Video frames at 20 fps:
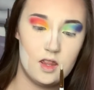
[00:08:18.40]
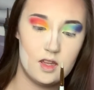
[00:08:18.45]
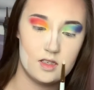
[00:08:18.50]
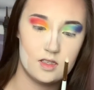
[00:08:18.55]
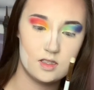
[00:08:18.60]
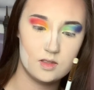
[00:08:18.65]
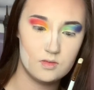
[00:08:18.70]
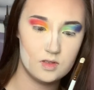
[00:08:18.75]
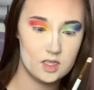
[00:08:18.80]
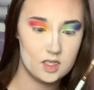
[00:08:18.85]

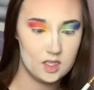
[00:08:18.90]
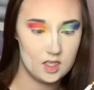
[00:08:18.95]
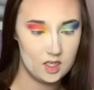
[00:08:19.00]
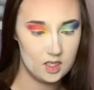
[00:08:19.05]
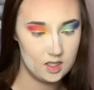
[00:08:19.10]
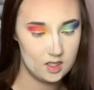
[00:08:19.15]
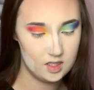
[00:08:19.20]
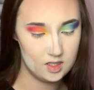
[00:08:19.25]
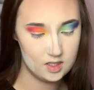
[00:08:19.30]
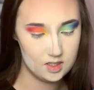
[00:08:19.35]
this one
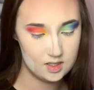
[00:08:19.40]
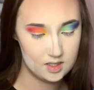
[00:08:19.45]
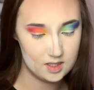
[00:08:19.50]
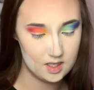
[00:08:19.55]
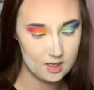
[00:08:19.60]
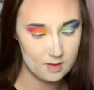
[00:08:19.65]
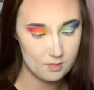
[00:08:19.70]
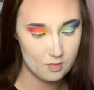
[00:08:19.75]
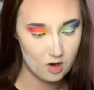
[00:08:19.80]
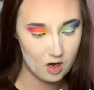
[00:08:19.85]
is
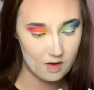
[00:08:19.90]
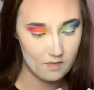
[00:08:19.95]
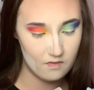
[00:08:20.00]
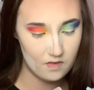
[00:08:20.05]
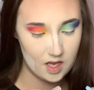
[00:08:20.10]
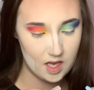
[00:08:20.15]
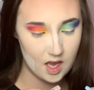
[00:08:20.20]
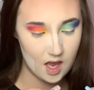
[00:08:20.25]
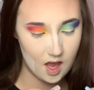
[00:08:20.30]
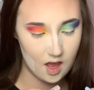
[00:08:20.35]
the
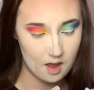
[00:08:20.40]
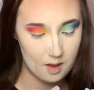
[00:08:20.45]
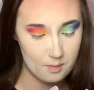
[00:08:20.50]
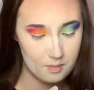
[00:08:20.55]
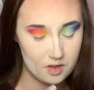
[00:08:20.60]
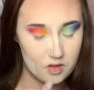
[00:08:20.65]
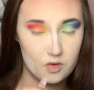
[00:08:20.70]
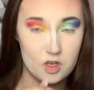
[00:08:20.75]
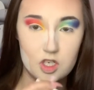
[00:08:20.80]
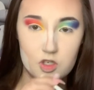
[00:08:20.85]
Morphe
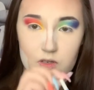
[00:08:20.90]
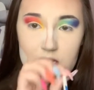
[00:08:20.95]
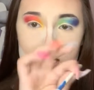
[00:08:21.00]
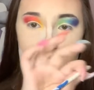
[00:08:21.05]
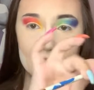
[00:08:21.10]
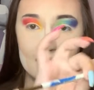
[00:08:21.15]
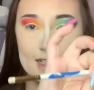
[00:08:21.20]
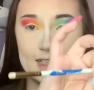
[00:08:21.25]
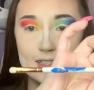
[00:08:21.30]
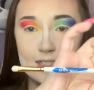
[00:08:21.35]

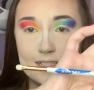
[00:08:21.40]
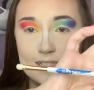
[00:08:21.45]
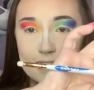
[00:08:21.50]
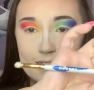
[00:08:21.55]
M326.